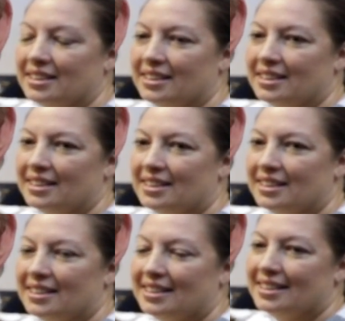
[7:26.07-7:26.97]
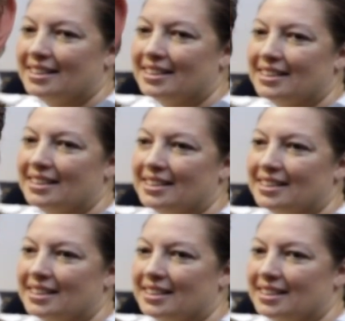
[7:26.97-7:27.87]

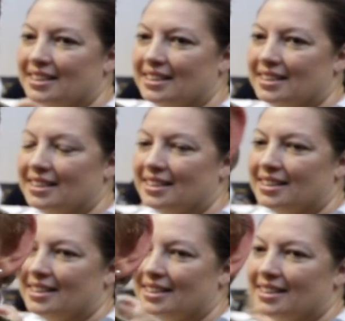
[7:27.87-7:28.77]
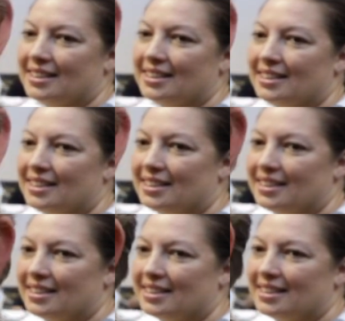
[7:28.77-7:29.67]

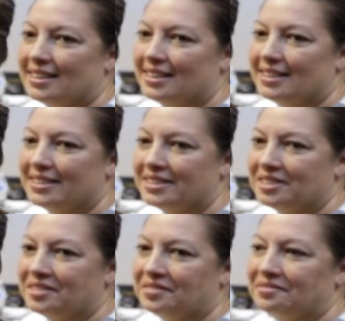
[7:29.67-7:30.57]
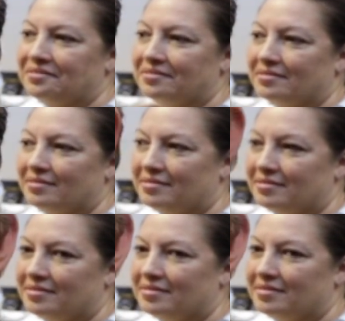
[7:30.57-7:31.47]

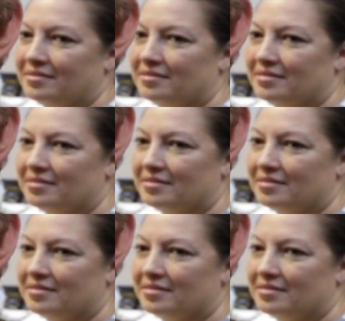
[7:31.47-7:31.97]
No words are spoken by the person on screen.